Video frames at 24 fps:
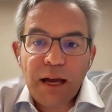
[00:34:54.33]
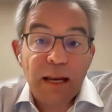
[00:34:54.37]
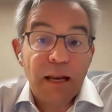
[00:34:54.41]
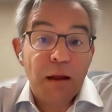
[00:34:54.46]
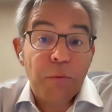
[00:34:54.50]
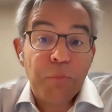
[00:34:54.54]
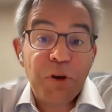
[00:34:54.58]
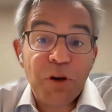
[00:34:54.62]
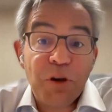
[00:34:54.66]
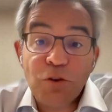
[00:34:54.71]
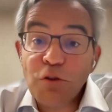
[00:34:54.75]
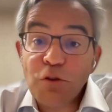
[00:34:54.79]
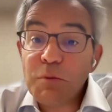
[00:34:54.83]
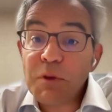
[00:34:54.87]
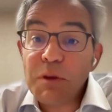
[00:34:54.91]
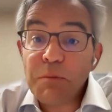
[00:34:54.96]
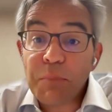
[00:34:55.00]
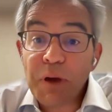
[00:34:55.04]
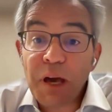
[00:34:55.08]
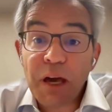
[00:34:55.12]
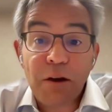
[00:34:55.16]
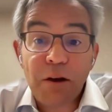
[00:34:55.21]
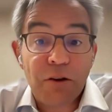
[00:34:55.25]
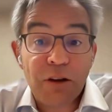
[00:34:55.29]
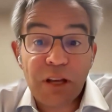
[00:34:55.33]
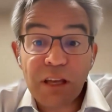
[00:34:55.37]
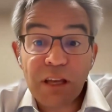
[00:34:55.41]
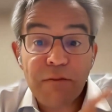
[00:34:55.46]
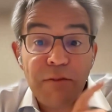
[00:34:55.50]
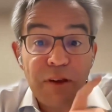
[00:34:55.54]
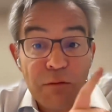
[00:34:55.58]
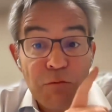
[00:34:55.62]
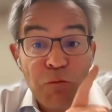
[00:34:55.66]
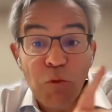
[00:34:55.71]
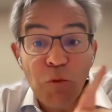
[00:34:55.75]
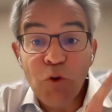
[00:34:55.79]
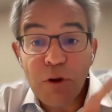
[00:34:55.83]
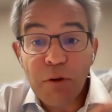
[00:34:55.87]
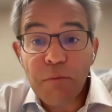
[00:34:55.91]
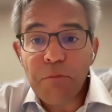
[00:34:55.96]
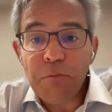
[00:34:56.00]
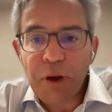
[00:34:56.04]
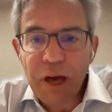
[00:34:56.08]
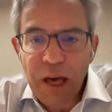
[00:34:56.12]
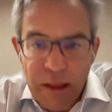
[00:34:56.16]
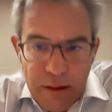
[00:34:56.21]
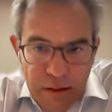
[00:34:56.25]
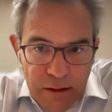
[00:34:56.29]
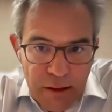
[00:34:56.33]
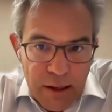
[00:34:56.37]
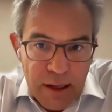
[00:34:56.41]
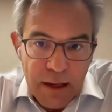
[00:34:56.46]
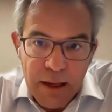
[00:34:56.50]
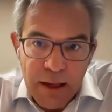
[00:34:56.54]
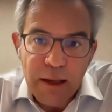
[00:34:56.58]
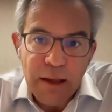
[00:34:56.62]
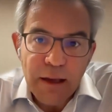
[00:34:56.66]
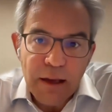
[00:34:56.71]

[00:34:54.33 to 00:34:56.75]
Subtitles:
appear to be better, even more empathic.